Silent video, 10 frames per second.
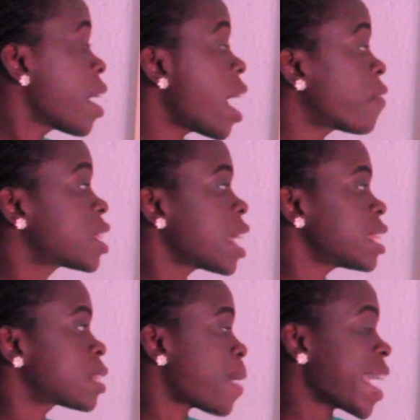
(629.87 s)

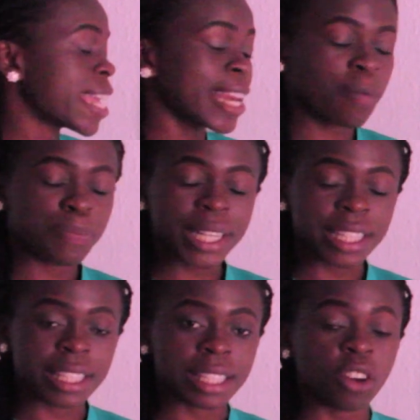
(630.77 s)
evidenced by
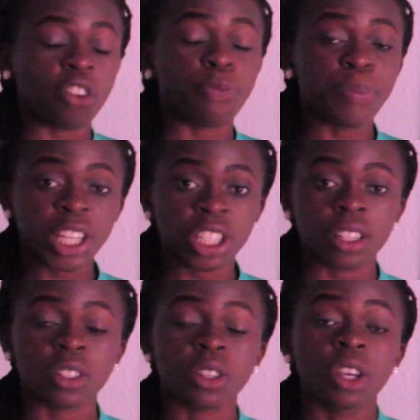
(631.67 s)
inability of
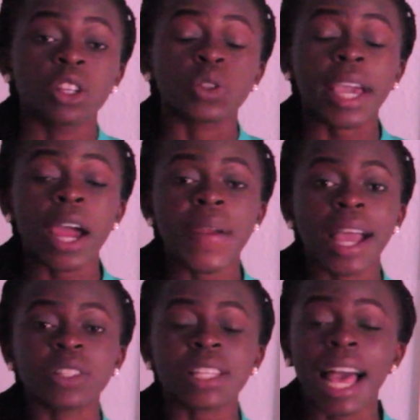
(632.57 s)
patients to carry
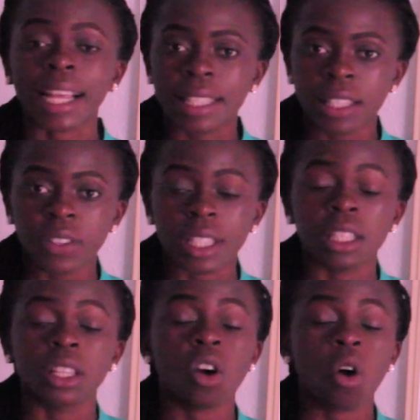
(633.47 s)
out
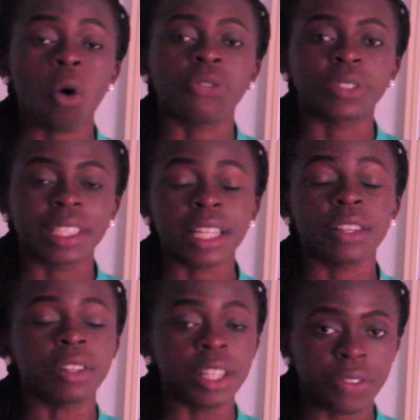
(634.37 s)
activity of
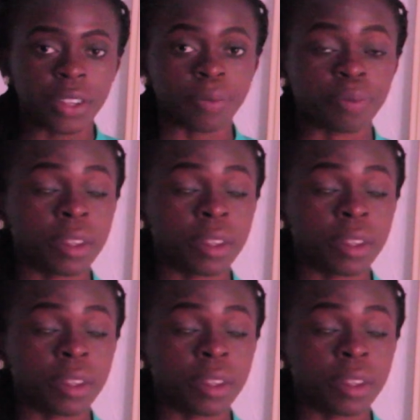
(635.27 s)
daily living.